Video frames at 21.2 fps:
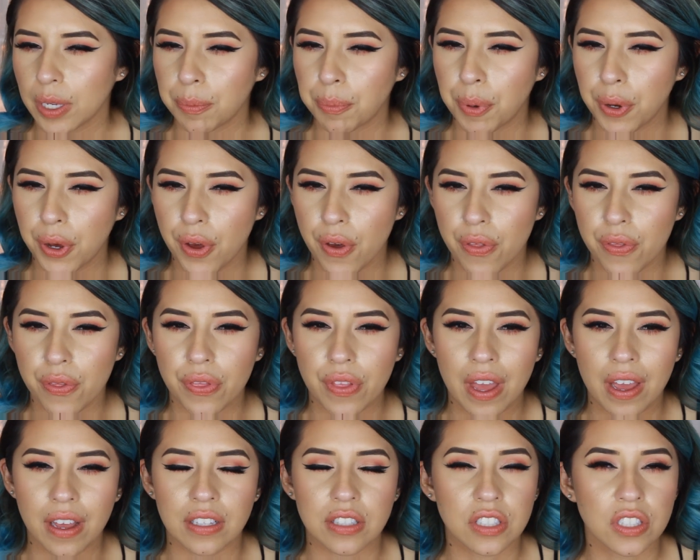But other than
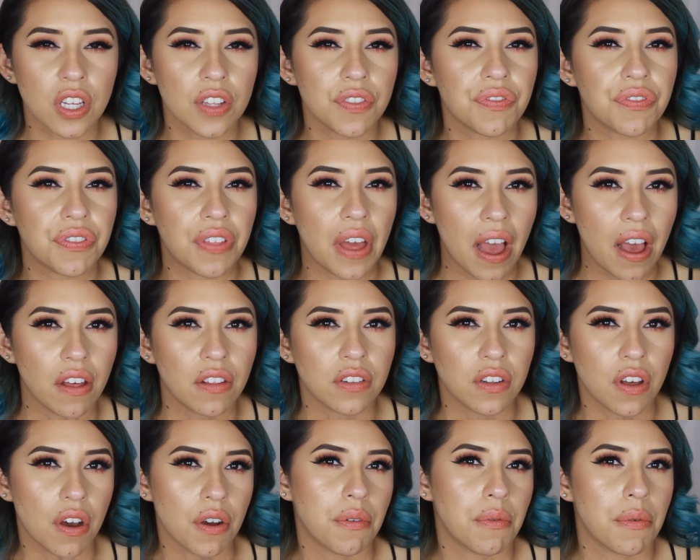that, it's not that
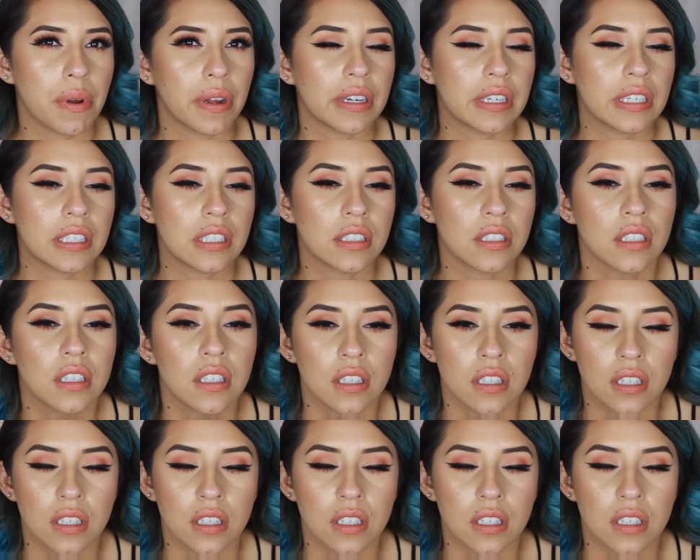long wearing.